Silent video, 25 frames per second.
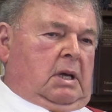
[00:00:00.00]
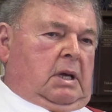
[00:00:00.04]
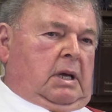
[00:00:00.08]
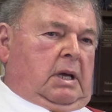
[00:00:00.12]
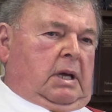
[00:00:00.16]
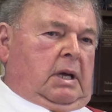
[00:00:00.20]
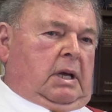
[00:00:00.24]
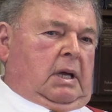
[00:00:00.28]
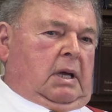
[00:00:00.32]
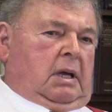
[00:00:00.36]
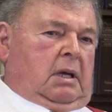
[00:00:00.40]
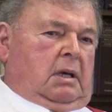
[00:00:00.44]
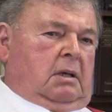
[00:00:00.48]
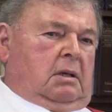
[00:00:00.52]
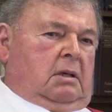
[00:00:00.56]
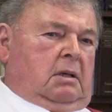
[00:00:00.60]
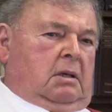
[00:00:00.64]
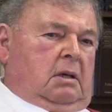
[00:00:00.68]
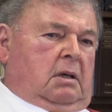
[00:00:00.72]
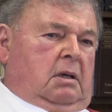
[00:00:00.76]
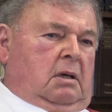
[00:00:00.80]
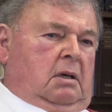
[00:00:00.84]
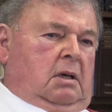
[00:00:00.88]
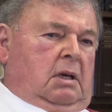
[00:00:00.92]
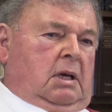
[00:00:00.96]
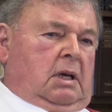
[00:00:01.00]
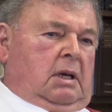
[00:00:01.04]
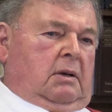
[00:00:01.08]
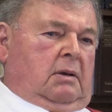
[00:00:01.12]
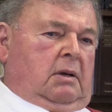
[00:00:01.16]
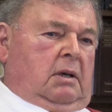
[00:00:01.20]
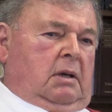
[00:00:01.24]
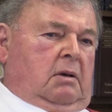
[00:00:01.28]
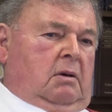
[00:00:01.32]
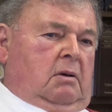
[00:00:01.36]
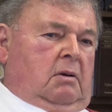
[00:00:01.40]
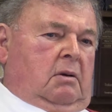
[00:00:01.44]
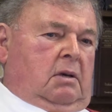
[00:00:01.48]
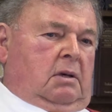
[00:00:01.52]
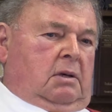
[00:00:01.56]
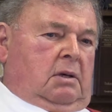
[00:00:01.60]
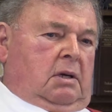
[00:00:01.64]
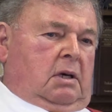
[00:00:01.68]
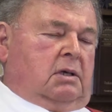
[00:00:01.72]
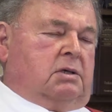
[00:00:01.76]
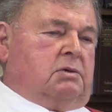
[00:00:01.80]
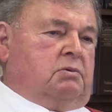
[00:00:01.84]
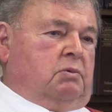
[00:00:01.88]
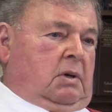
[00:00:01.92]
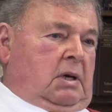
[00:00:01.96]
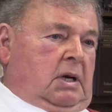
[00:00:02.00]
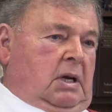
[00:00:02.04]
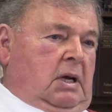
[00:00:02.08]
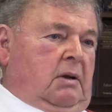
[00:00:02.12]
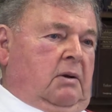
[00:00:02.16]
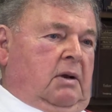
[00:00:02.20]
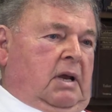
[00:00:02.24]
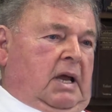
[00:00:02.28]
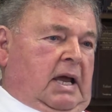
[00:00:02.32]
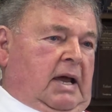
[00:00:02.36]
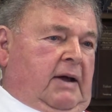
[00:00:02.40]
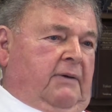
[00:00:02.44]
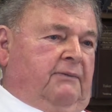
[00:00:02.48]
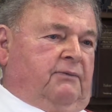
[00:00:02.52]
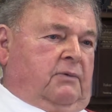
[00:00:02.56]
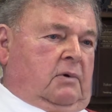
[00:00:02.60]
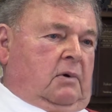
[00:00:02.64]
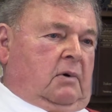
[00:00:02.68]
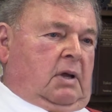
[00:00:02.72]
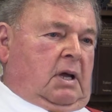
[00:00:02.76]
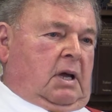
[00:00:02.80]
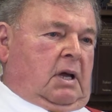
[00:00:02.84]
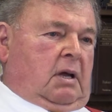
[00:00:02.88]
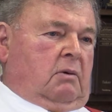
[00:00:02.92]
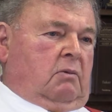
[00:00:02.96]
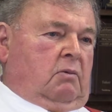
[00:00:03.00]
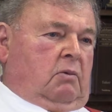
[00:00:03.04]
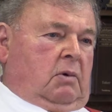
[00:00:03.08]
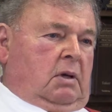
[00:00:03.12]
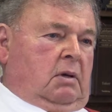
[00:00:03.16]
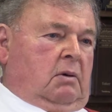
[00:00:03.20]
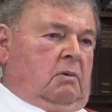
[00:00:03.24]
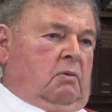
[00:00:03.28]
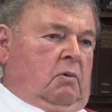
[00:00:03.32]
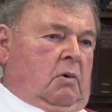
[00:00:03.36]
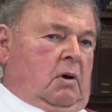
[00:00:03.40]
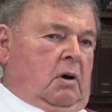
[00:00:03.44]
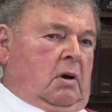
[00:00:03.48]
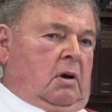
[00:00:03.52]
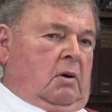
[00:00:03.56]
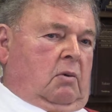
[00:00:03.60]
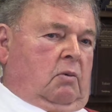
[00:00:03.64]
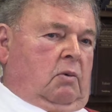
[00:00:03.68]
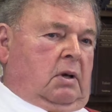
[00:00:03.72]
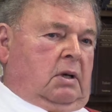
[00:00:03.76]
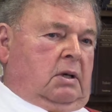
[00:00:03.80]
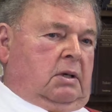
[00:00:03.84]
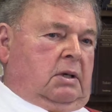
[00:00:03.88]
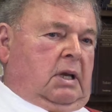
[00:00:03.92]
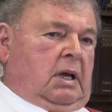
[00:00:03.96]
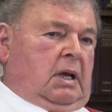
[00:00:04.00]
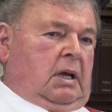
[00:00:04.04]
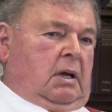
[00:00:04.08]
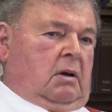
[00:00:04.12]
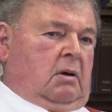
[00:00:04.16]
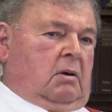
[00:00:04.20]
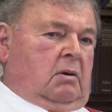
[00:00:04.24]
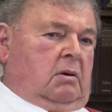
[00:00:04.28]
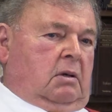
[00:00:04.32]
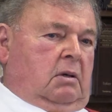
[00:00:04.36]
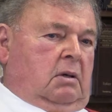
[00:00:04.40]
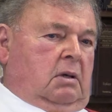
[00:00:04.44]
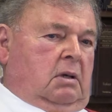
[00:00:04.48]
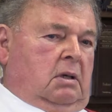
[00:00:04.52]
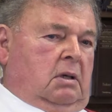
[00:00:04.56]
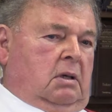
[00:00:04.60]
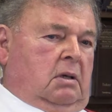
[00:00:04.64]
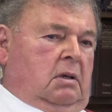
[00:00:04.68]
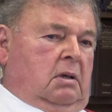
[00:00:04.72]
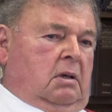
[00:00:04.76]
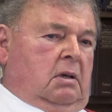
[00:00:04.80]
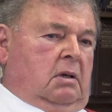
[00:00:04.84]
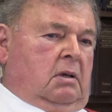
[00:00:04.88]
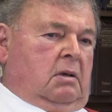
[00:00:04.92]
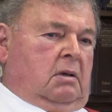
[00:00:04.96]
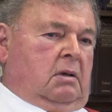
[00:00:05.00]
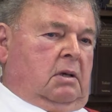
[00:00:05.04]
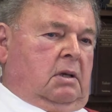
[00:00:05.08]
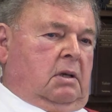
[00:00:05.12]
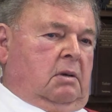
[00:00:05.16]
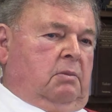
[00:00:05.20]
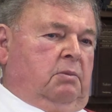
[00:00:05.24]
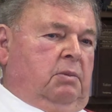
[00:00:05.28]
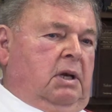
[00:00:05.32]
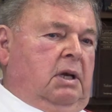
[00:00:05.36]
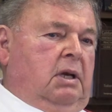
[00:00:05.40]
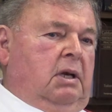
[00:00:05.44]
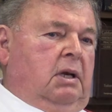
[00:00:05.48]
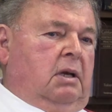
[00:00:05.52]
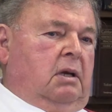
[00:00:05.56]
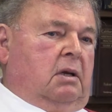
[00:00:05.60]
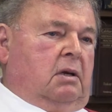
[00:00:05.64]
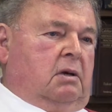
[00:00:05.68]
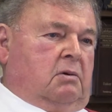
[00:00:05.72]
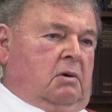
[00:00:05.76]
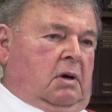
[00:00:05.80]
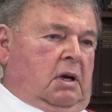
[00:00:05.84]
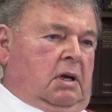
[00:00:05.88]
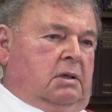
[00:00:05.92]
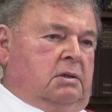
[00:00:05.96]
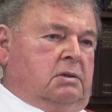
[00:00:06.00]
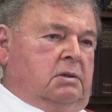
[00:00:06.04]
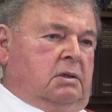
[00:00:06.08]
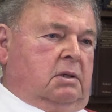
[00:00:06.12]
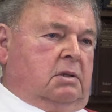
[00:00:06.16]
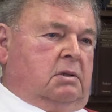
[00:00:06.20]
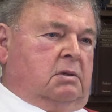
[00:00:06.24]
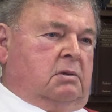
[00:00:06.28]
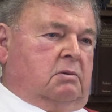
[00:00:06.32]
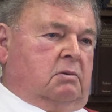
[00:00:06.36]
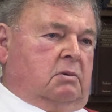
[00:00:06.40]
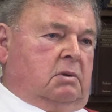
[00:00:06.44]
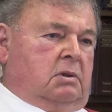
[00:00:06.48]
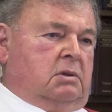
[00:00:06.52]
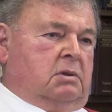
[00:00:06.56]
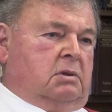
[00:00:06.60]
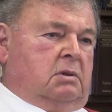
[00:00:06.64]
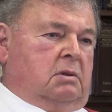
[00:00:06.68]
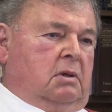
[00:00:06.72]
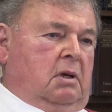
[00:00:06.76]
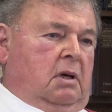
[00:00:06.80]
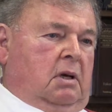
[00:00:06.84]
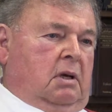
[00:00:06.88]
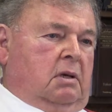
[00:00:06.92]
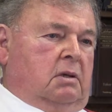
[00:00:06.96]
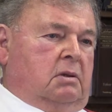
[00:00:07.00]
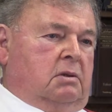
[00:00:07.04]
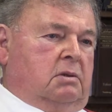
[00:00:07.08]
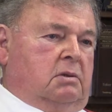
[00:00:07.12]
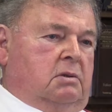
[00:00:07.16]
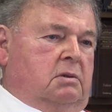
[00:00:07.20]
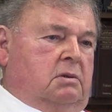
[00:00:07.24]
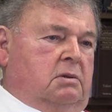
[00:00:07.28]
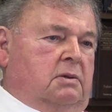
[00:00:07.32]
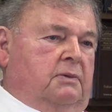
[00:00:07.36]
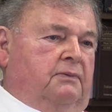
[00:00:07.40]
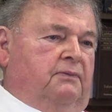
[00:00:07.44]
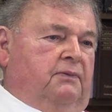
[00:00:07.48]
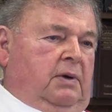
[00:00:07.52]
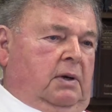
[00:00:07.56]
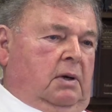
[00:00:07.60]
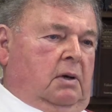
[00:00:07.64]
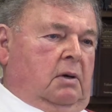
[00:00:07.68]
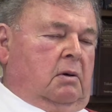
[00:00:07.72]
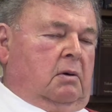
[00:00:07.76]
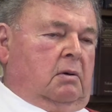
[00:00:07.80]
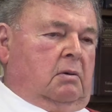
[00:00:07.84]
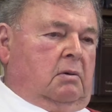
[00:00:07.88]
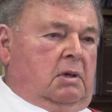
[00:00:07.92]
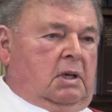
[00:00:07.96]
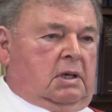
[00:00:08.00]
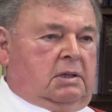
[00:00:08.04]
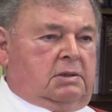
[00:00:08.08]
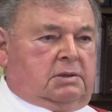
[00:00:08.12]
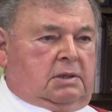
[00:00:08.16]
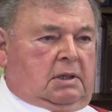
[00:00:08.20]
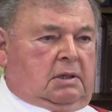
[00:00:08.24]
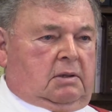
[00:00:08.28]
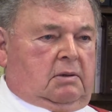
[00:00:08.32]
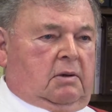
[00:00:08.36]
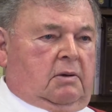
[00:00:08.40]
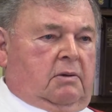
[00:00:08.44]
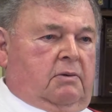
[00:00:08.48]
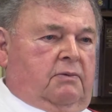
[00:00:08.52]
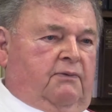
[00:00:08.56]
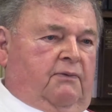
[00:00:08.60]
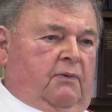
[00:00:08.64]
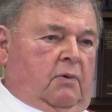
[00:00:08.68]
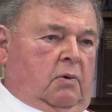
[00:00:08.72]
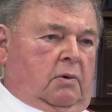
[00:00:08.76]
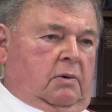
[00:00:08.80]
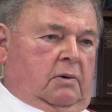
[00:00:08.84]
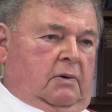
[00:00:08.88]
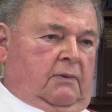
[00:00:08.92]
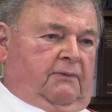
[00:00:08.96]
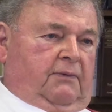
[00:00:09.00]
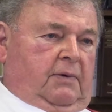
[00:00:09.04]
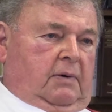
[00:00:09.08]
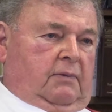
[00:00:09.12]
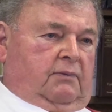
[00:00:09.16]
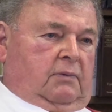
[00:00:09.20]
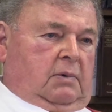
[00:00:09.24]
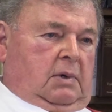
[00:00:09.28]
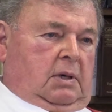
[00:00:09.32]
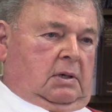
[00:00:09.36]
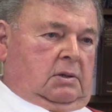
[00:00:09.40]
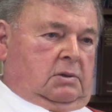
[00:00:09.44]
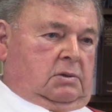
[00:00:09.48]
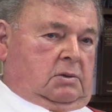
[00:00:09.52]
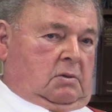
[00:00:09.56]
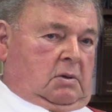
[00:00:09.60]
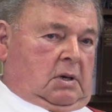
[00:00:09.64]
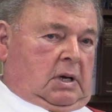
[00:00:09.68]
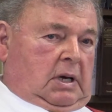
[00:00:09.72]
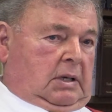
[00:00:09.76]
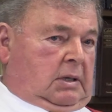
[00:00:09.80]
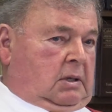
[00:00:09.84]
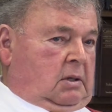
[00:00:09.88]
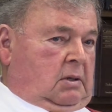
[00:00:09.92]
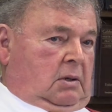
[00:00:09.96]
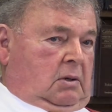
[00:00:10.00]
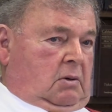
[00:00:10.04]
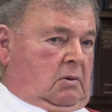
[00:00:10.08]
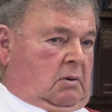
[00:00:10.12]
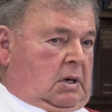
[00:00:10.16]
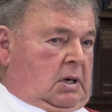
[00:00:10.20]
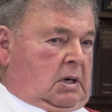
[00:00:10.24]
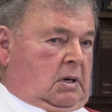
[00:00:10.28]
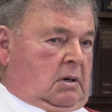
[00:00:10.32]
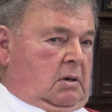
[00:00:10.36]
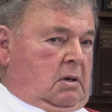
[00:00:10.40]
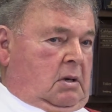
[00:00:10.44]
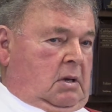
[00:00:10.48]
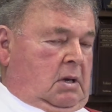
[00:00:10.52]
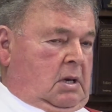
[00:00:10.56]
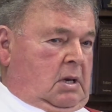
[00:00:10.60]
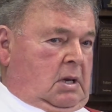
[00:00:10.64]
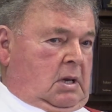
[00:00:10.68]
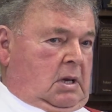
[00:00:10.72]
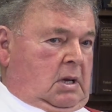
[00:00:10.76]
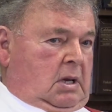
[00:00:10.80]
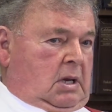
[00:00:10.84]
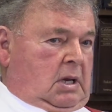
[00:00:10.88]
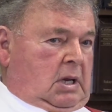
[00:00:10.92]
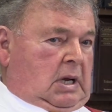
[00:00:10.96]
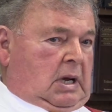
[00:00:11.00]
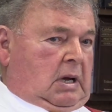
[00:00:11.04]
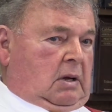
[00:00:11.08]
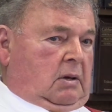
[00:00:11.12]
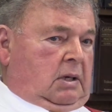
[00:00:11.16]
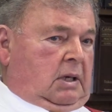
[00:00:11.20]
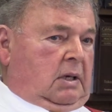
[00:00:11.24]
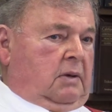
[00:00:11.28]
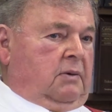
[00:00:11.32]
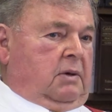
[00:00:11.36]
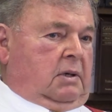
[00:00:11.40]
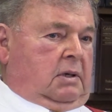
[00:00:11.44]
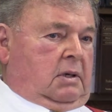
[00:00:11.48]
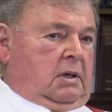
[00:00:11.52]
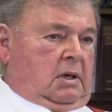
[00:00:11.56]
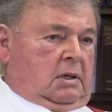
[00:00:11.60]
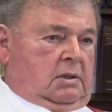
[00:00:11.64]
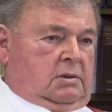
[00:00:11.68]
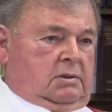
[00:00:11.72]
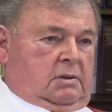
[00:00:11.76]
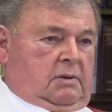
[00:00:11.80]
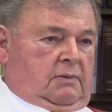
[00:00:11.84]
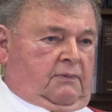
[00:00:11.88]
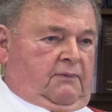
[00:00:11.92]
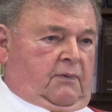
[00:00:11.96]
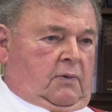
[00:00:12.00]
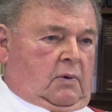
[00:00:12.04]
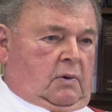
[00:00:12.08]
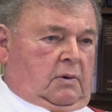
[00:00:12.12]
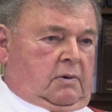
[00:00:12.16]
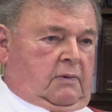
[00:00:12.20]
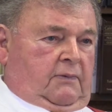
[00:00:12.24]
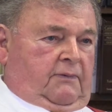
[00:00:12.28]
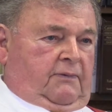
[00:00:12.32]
and uh, and then the ducks went out after that. When the water went down, uh, the immediate crisis was not as severe. Let's say the fourth or fifth day. So I didn't go out out in the ducks the fourth or